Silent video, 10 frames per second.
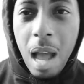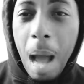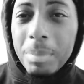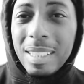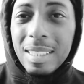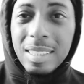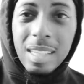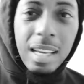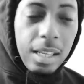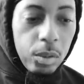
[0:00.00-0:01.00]
I'm just
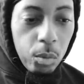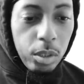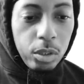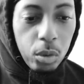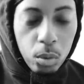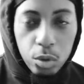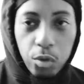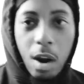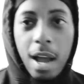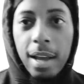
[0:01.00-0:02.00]
saying, would
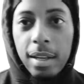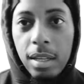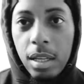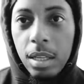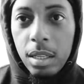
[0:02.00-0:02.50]
dudes ride